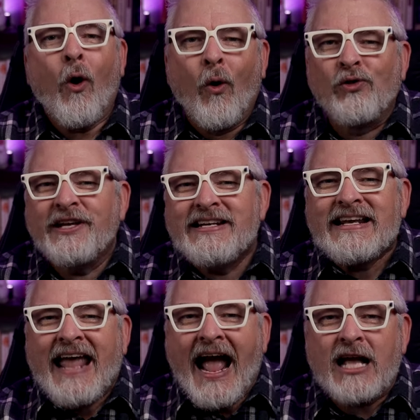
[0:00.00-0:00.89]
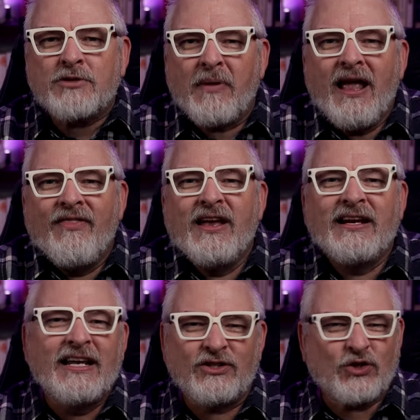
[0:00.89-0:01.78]
only to gasp and
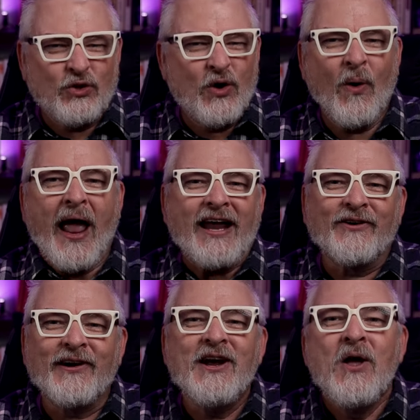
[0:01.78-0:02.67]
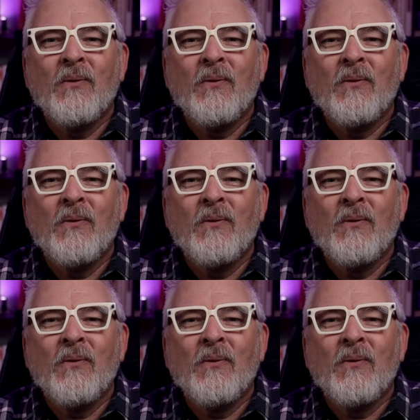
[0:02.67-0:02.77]
then get pseudo-angry